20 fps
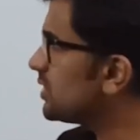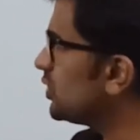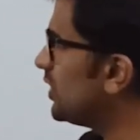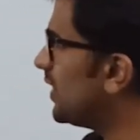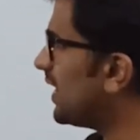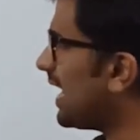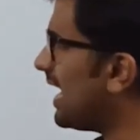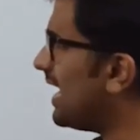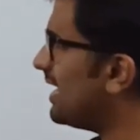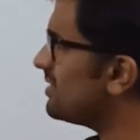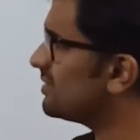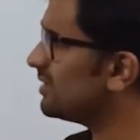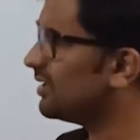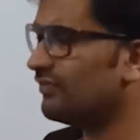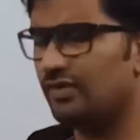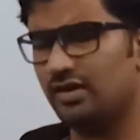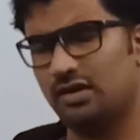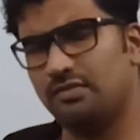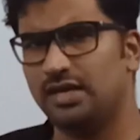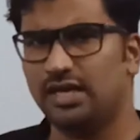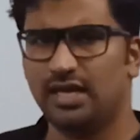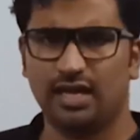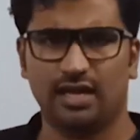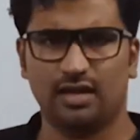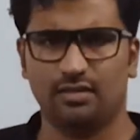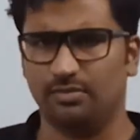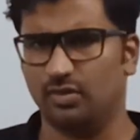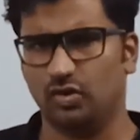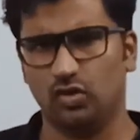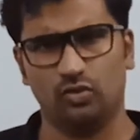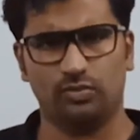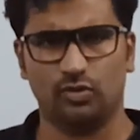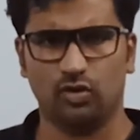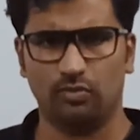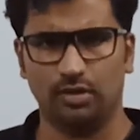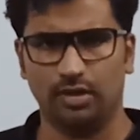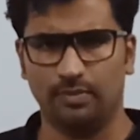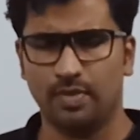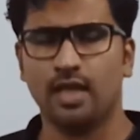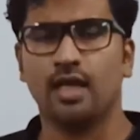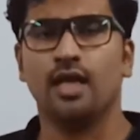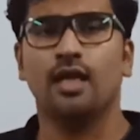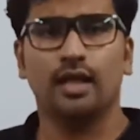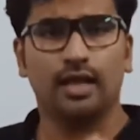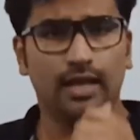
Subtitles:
So your answer will be A, no problem.